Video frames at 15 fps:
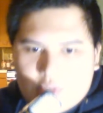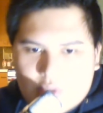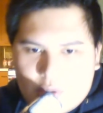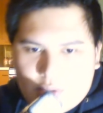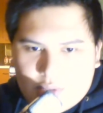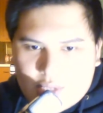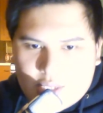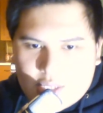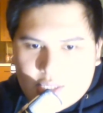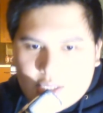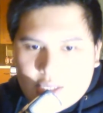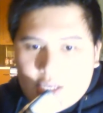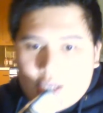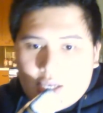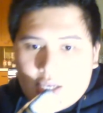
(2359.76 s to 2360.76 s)

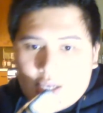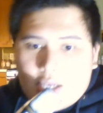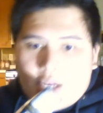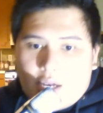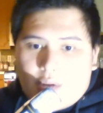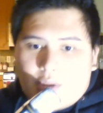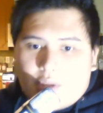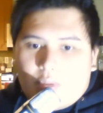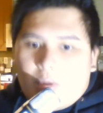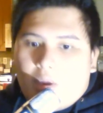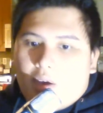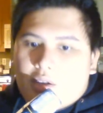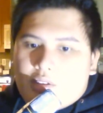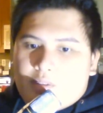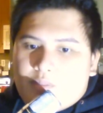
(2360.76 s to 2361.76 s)
sconces around the
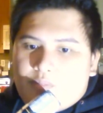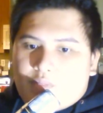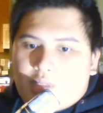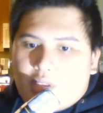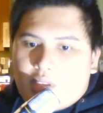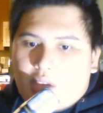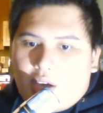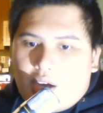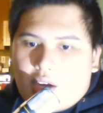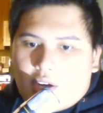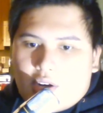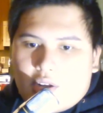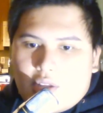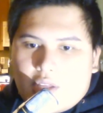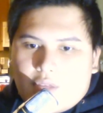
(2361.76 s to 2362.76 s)
walls,
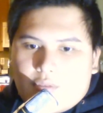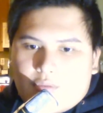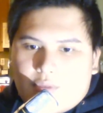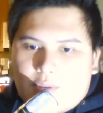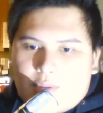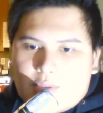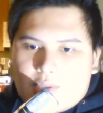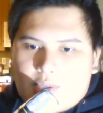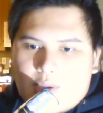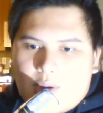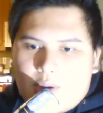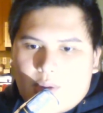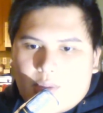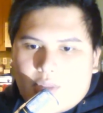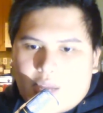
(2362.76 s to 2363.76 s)
curling from the
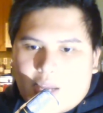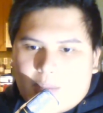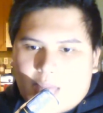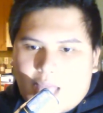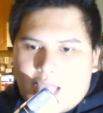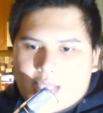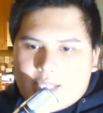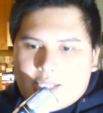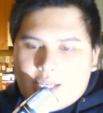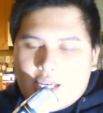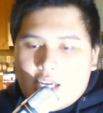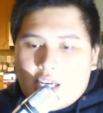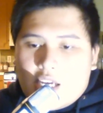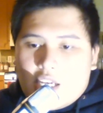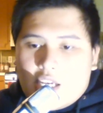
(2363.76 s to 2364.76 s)
stone like
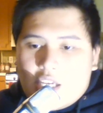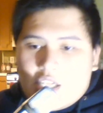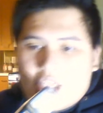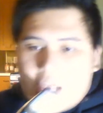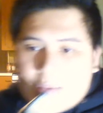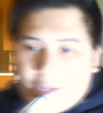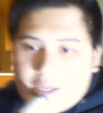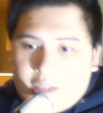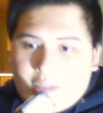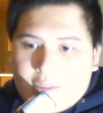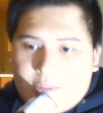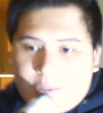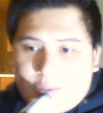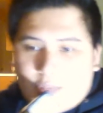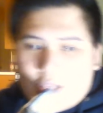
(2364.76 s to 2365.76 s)
plants, shaped
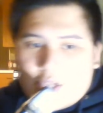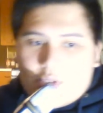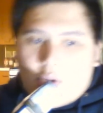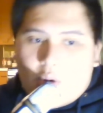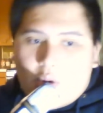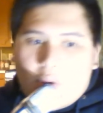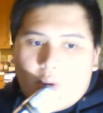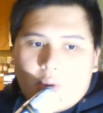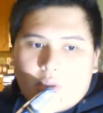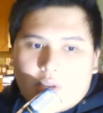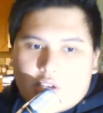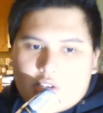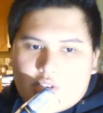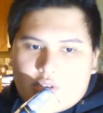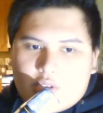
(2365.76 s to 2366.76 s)
perfectly to
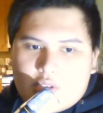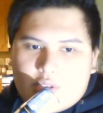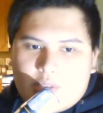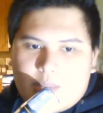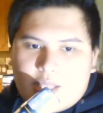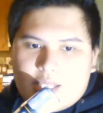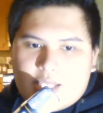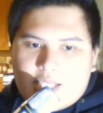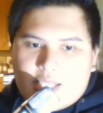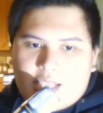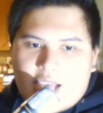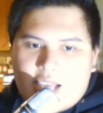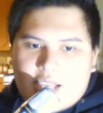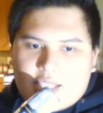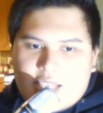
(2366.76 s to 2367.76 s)
hold large crystals about the
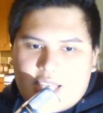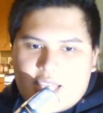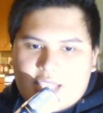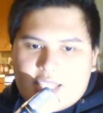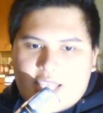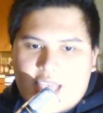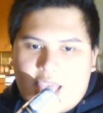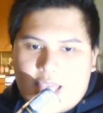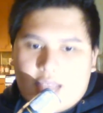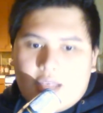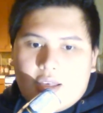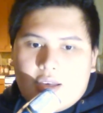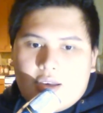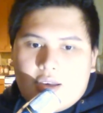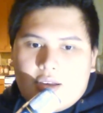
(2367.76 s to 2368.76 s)
size of Keith's
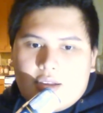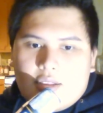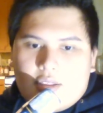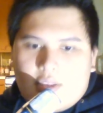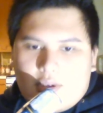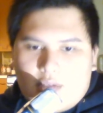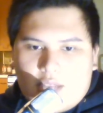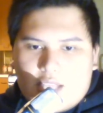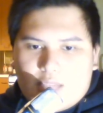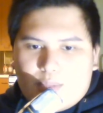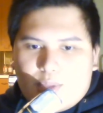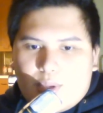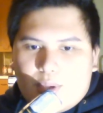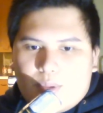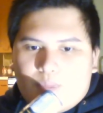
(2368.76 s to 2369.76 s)
head. They are
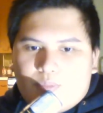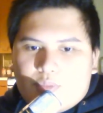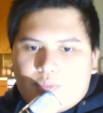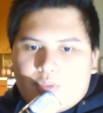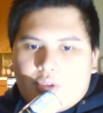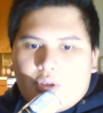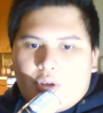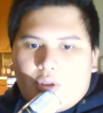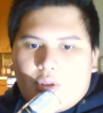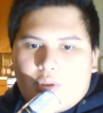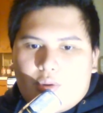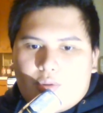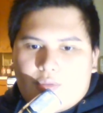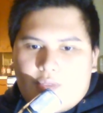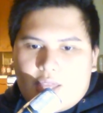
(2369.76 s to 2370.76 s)
light blue,
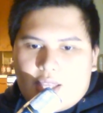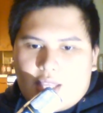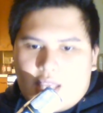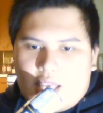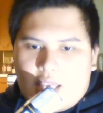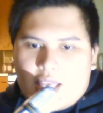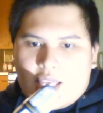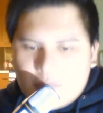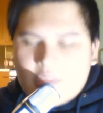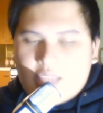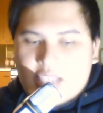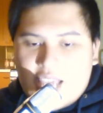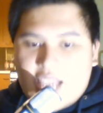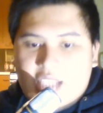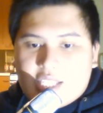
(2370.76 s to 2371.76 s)
glowing faintly,
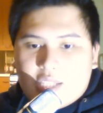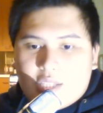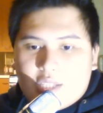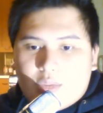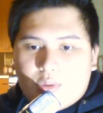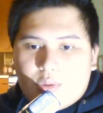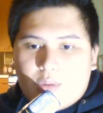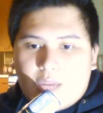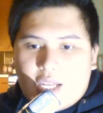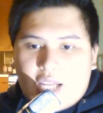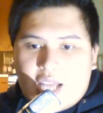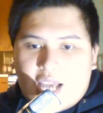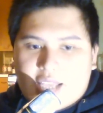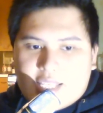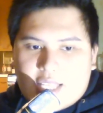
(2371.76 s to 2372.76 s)
casting the room
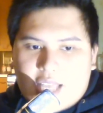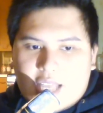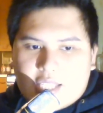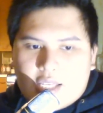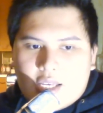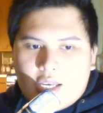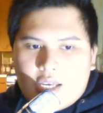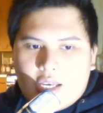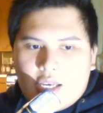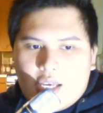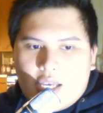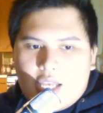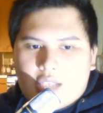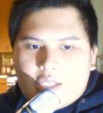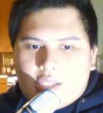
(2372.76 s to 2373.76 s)
in an icy light.
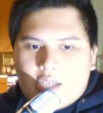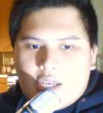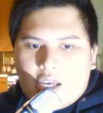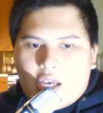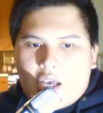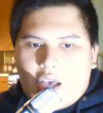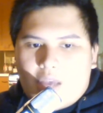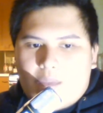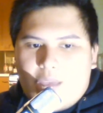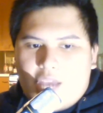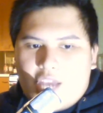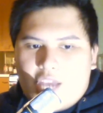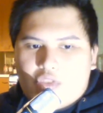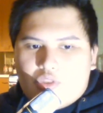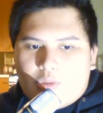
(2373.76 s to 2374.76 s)
It's a
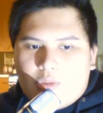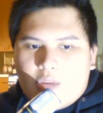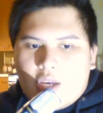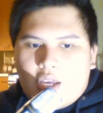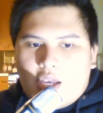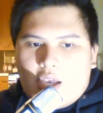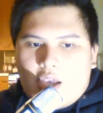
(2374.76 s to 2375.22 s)
bedroom,